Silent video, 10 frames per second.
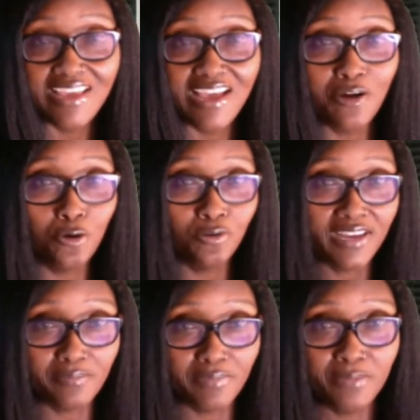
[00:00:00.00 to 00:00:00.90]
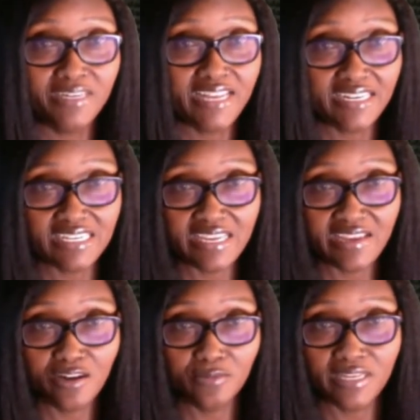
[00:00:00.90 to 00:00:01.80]
whole lot of people that need
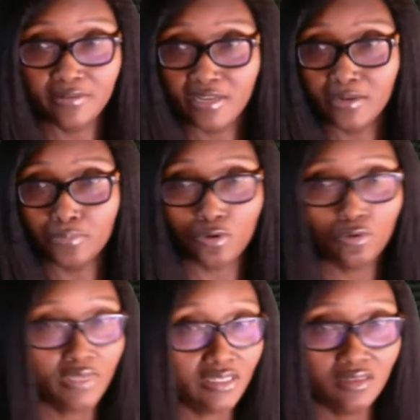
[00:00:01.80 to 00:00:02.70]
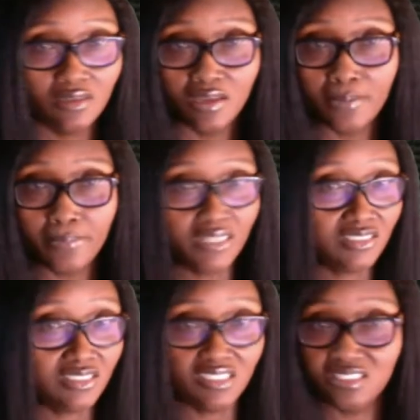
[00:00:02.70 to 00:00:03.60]
help. They're broken, busted
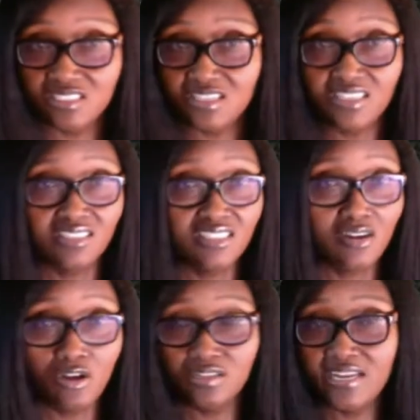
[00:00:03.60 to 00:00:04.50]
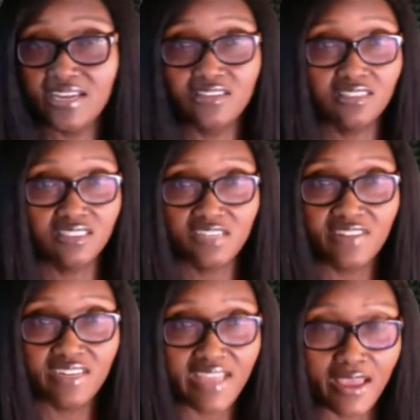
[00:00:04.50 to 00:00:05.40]
and disgusted, all of that good stuff
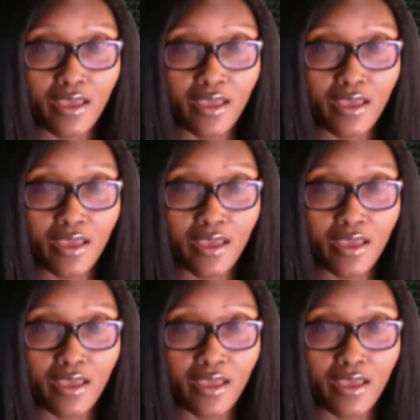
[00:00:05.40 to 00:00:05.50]
like that.